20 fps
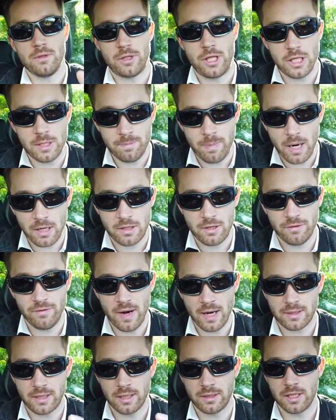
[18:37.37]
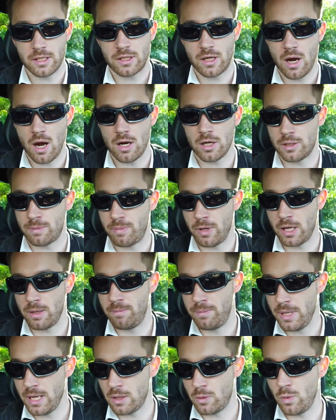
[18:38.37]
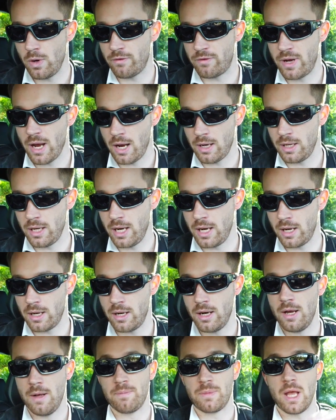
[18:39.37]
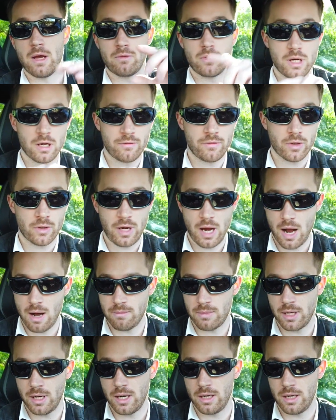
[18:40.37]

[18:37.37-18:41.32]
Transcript: Despite the fact that this car is pretty big, we've got here a rear view camera,